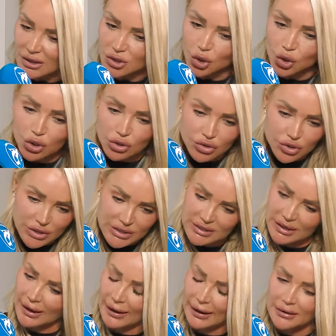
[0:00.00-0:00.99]
Hundreds
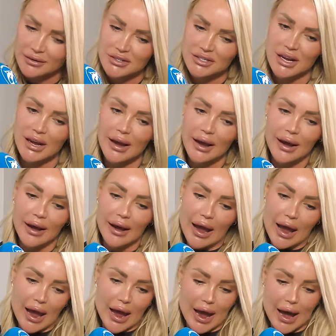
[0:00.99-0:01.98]
of girls.
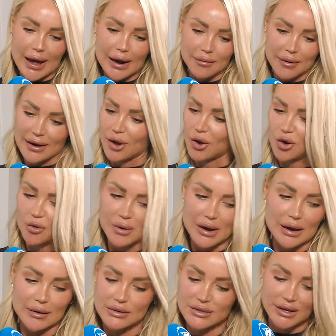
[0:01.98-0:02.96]
And I went home
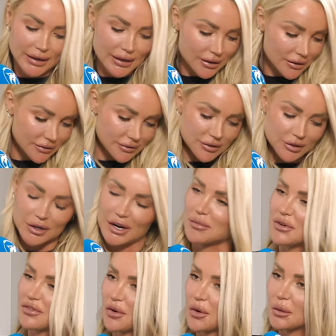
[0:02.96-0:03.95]
and I was like looking at
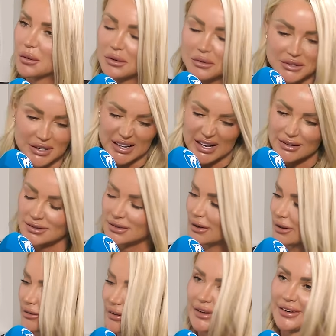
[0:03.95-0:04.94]
my phone. I was like, that's it.
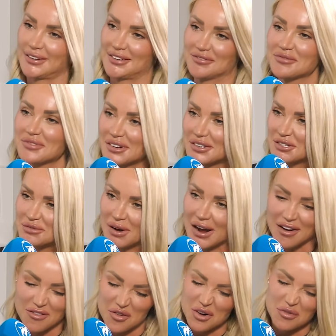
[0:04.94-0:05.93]
Like,
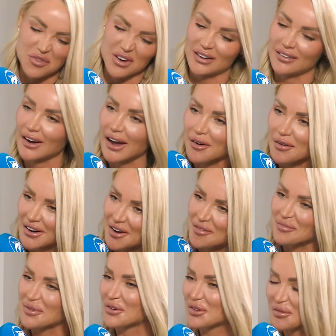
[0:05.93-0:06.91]
everyone will ring now and I'll
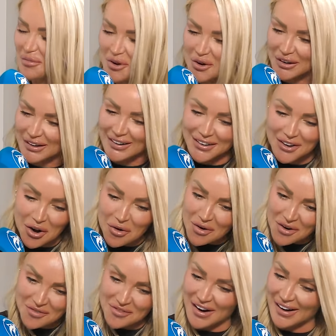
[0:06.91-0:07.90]
book them all in. And no
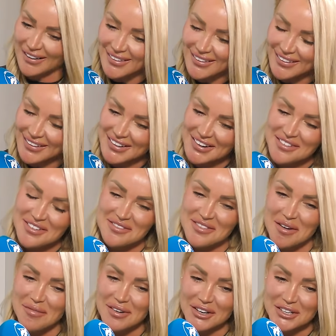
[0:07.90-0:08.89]
one rang. And I
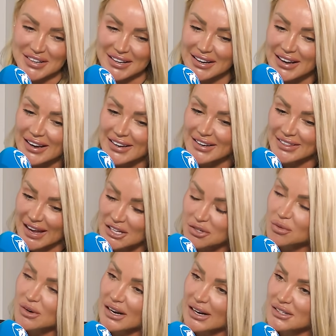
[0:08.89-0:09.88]
remember because like
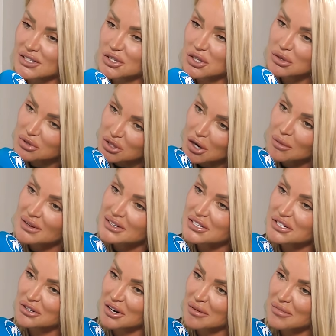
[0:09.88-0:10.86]
that's what you had to do. There was no
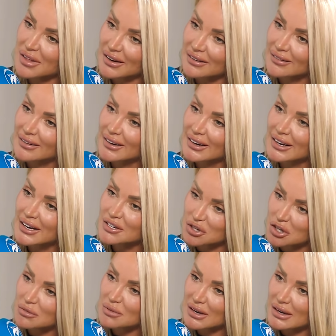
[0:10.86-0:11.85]
Instagram then.
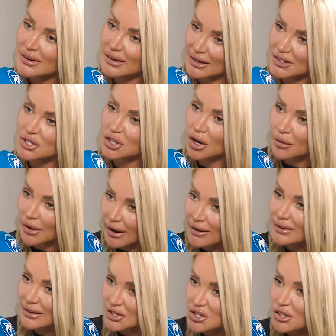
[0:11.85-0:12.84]
Do you know what I mean? You had to go and
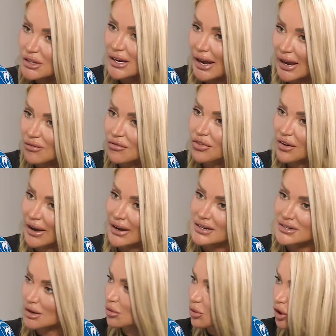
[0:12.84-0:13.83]
literally hand
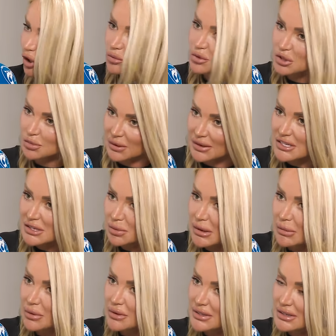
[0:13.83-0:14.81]
flyers out and go and speak to
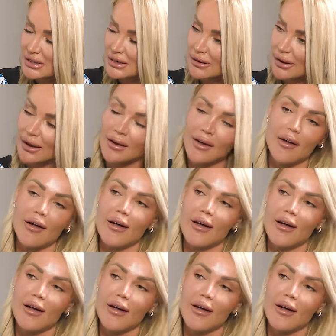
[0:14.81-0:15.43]
people, didn't you?